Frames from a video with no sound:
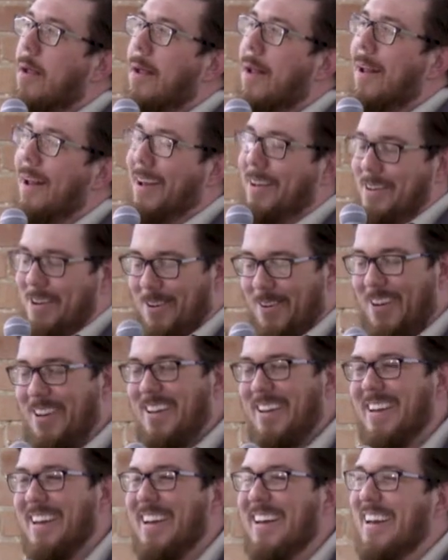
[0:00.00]
uh,
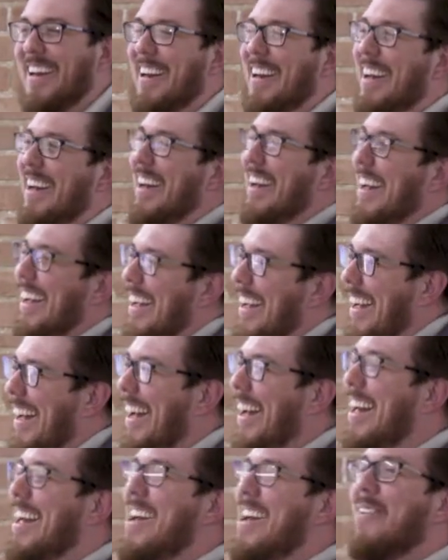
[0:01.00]

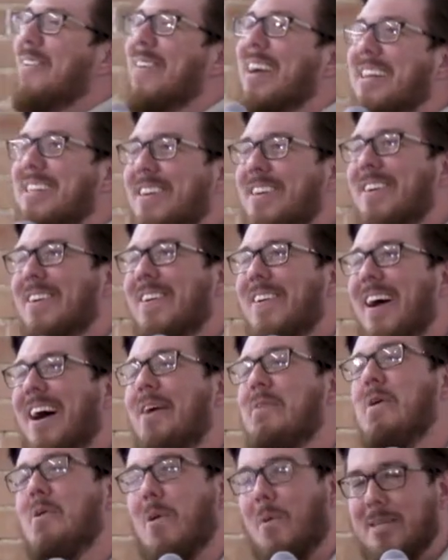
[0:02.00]
no. we do, uh,
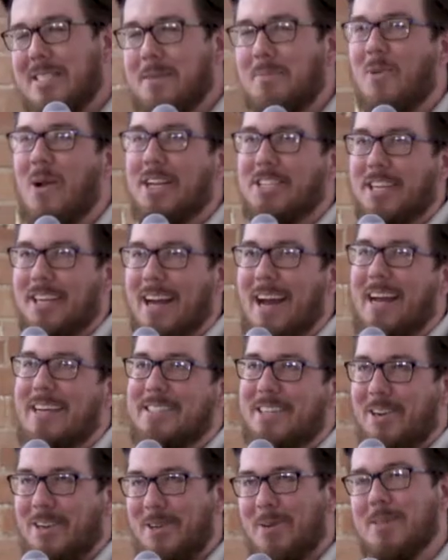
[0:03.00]
we work with some Russian guys
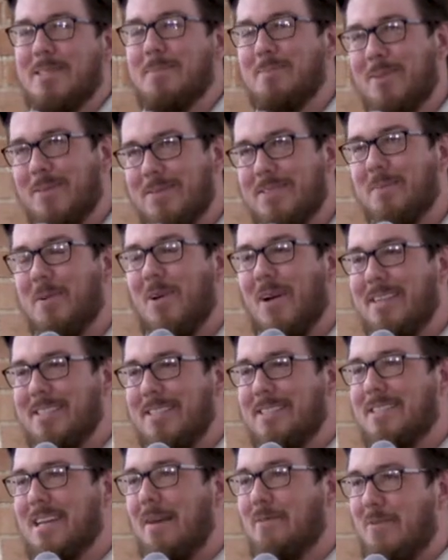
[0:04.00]
that are doing some, some crazy
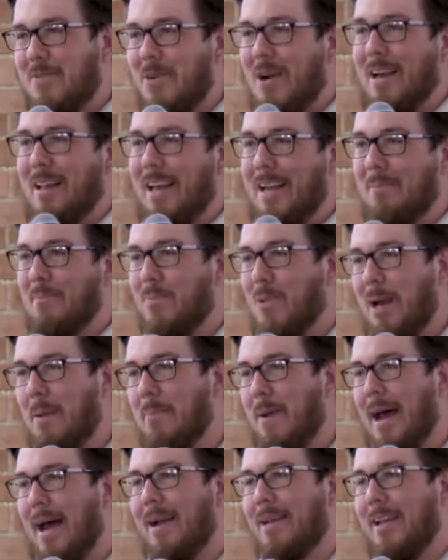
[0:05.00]
stuff, trying to like bring
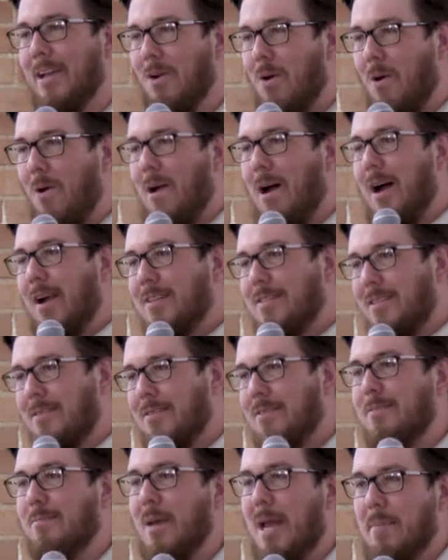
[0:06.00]
back like aurochs and
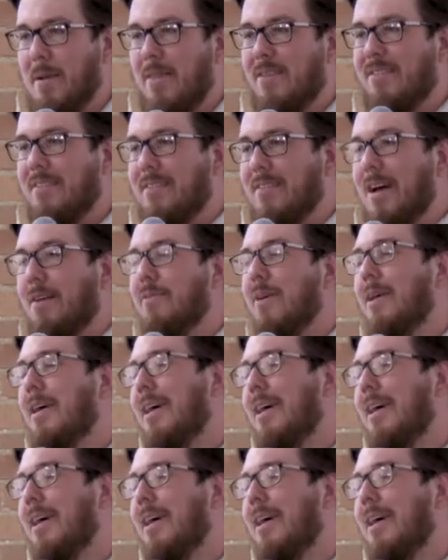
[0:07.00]
mammoths and stuff.